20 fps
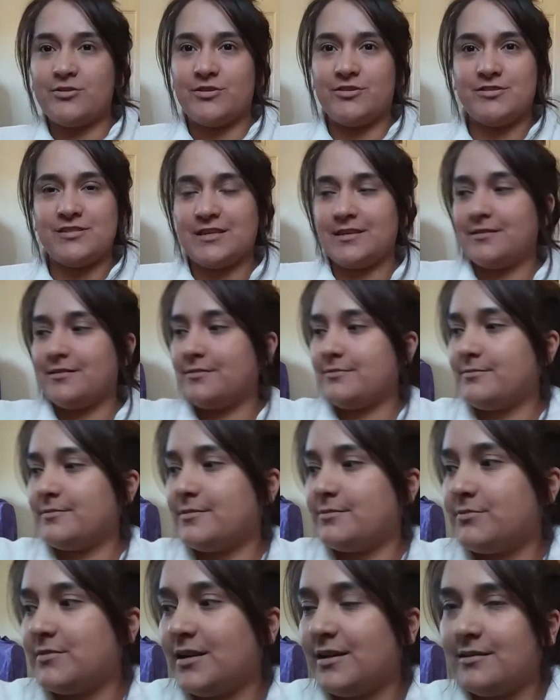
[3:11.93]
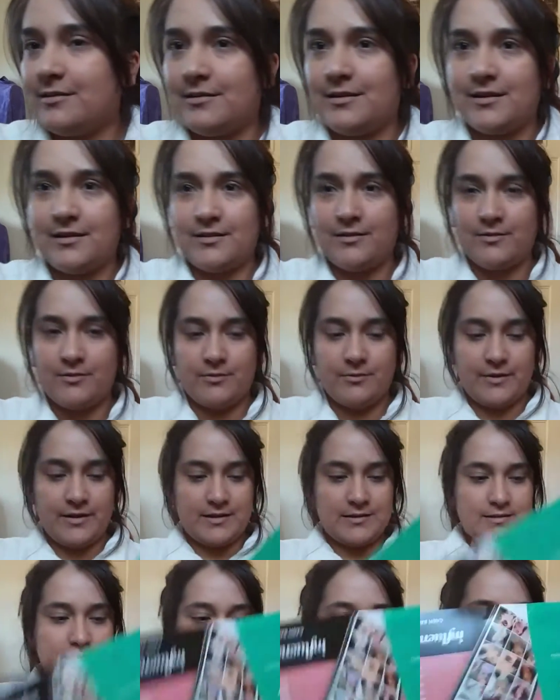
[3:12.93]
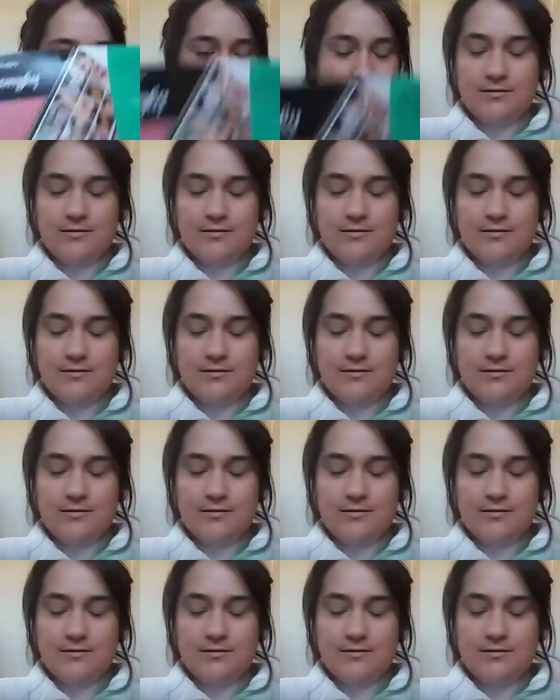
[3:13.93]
use it. I'm not gonna let it go to waste.